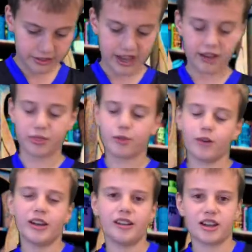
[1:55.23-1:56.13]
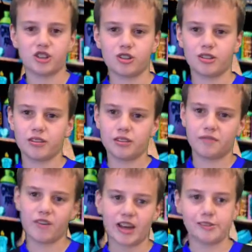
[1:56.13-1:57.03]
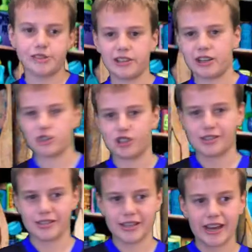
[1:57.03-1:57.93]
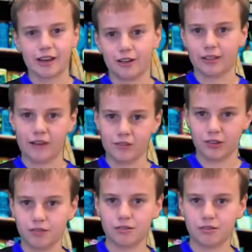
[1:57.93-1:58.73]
They have 3 valence electrons in the outer level.